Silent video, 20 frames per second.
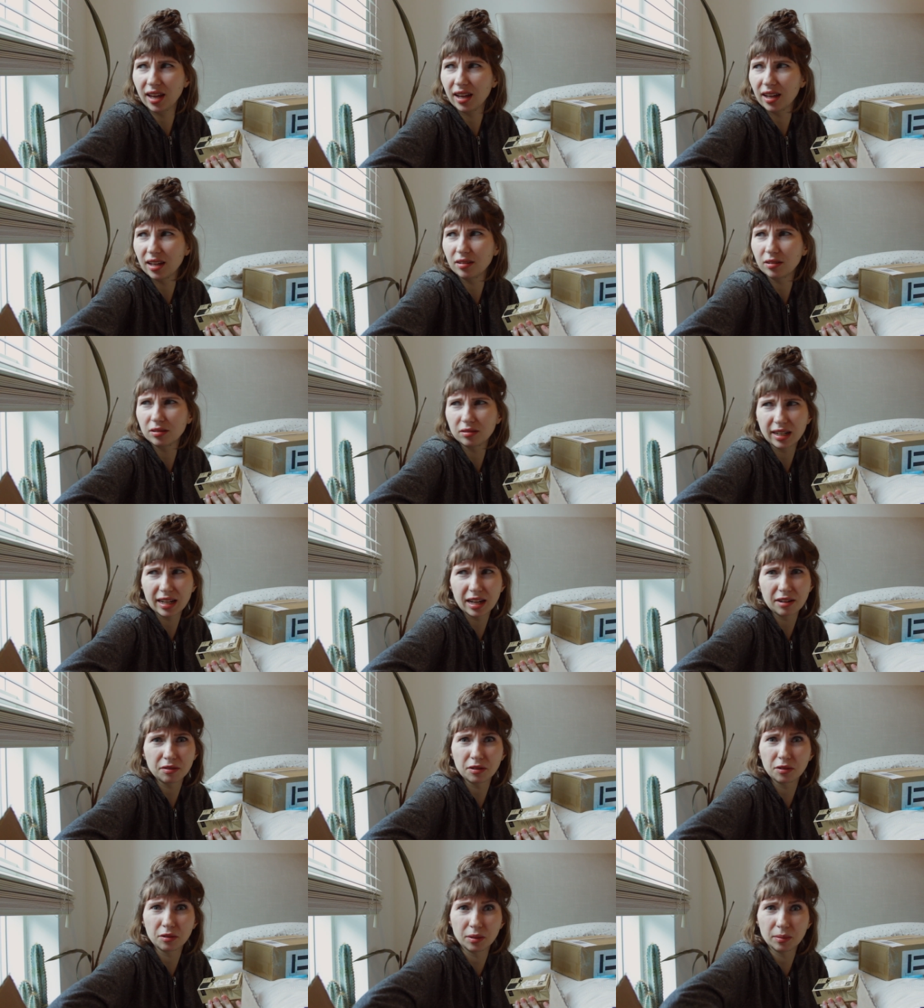I don't
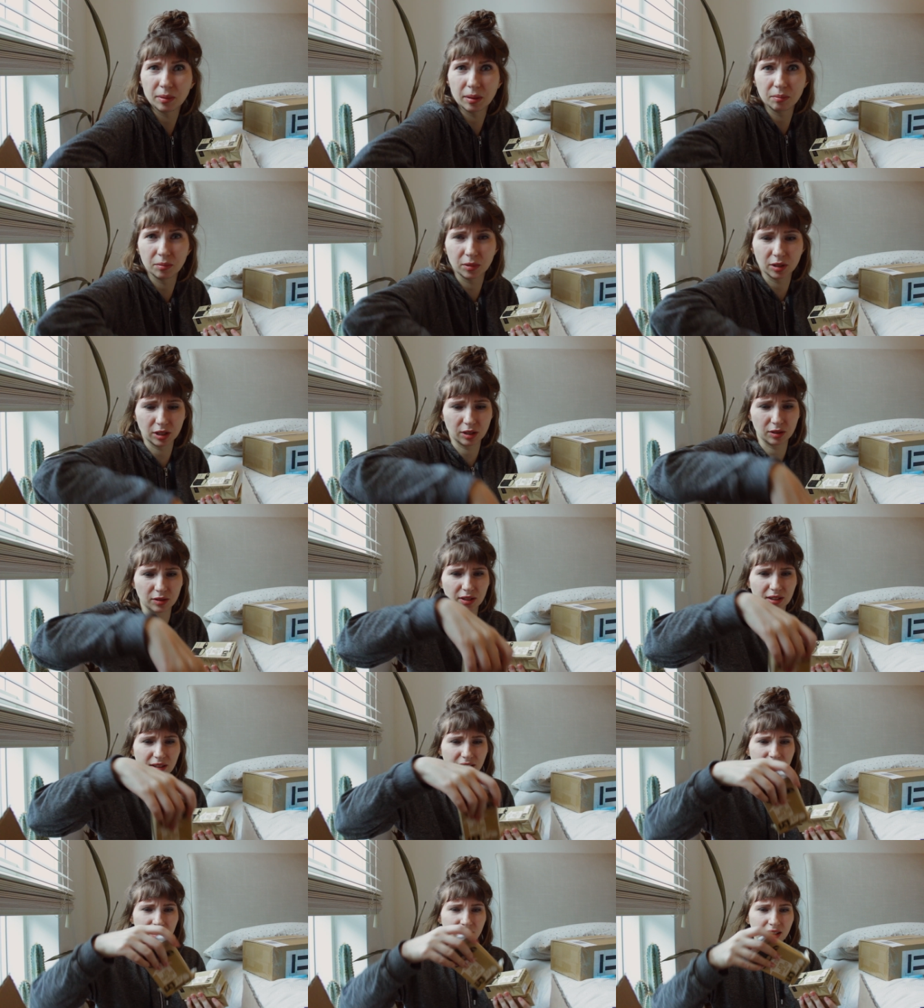ever remember
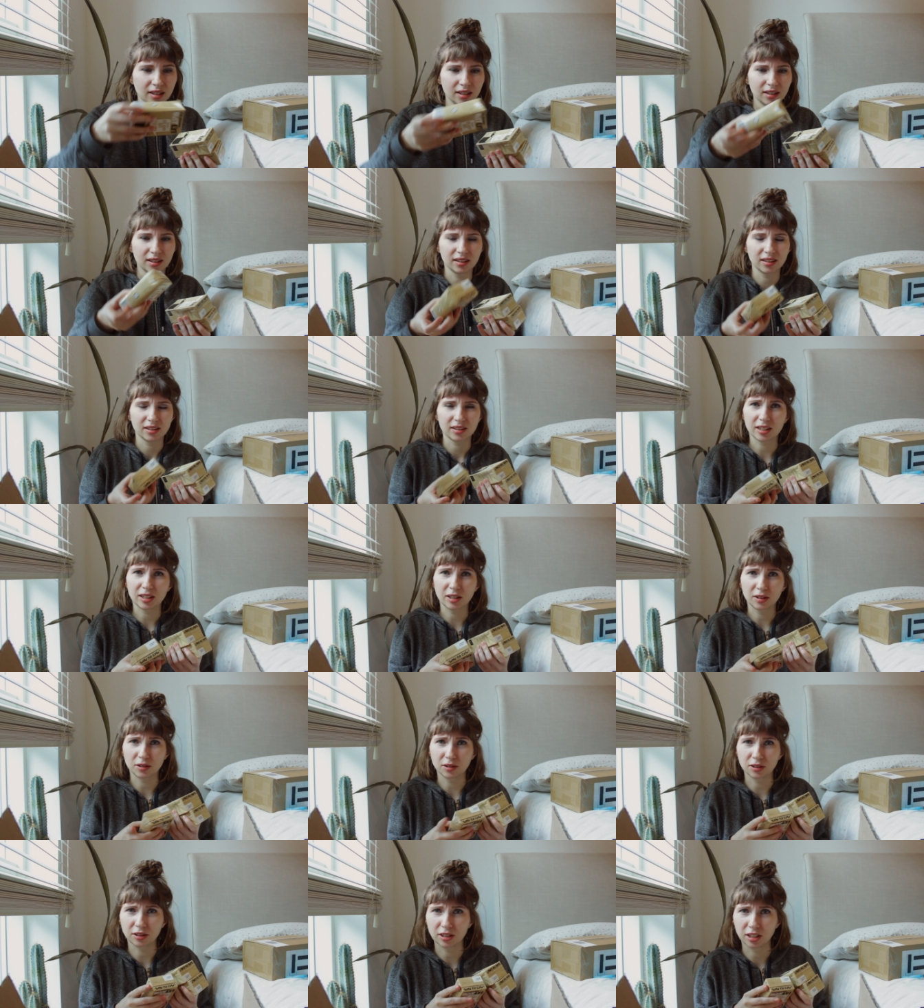using
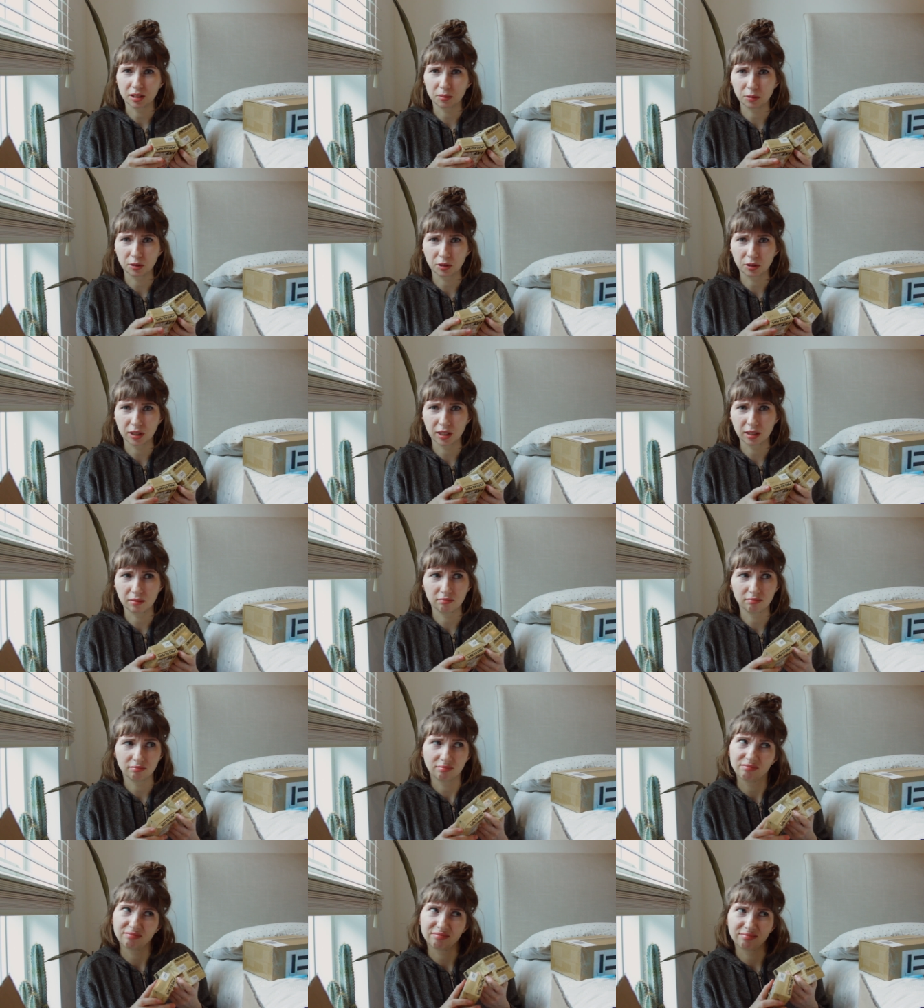single or double
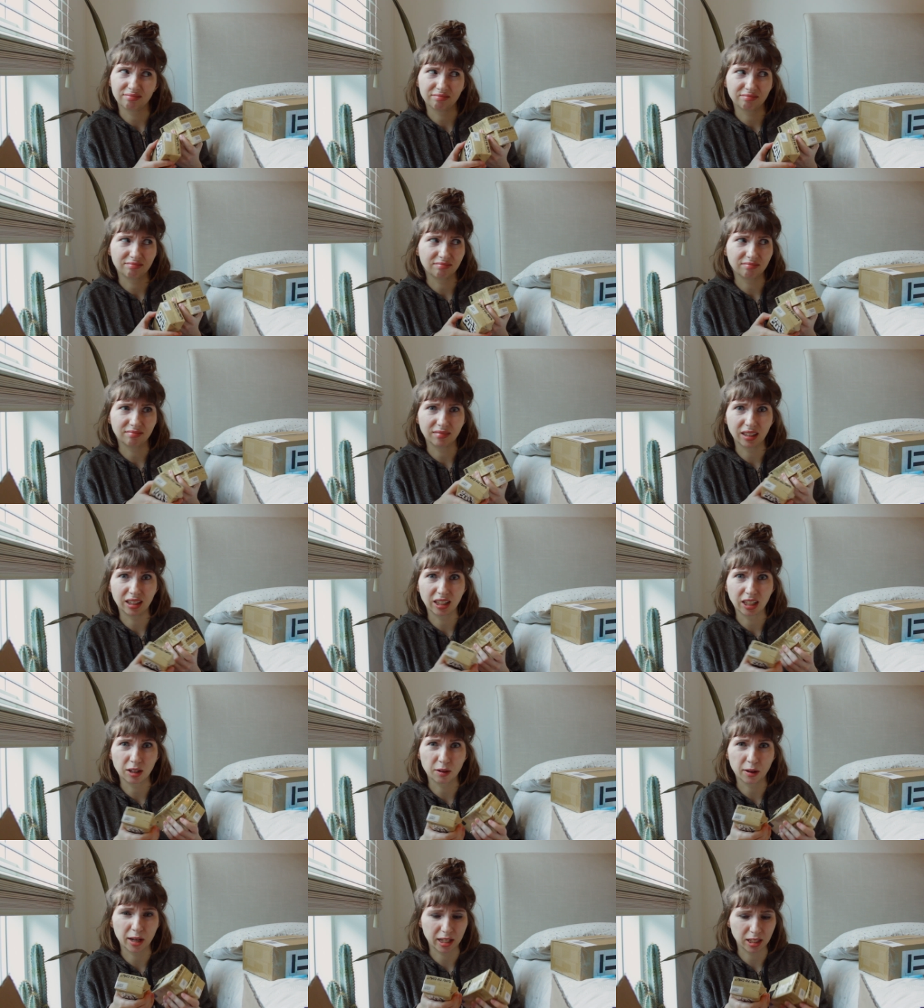cream in
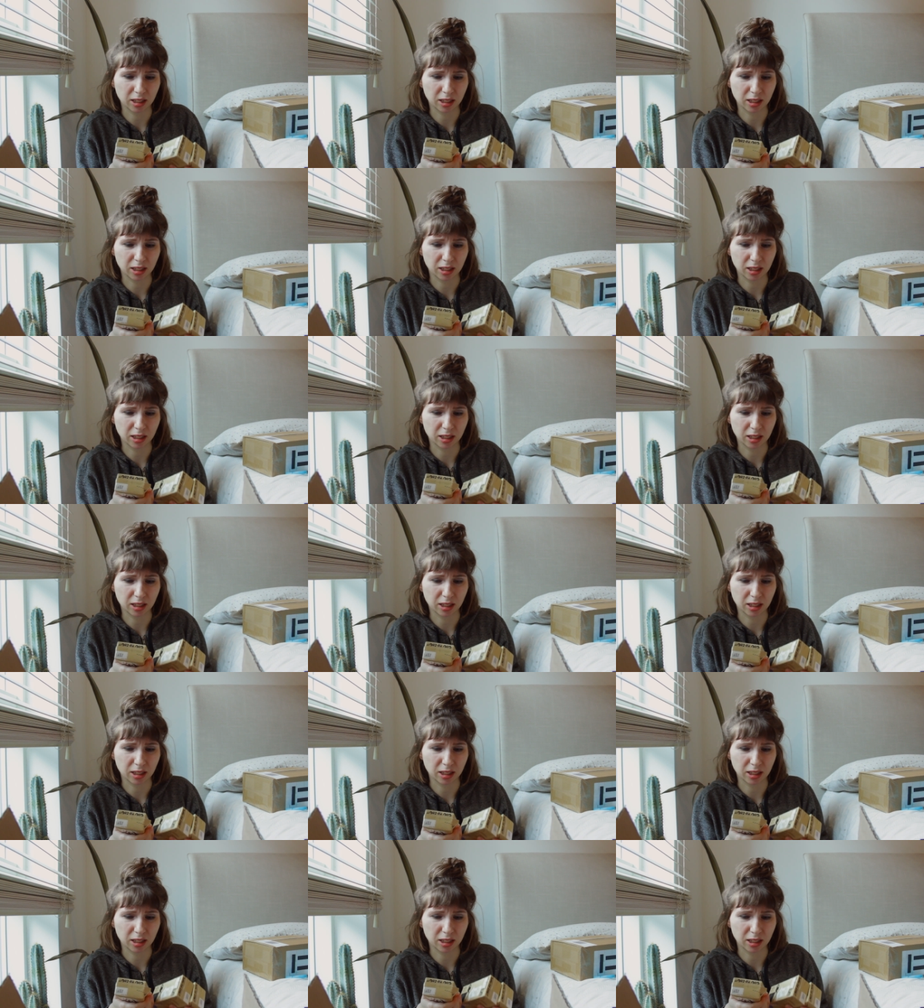the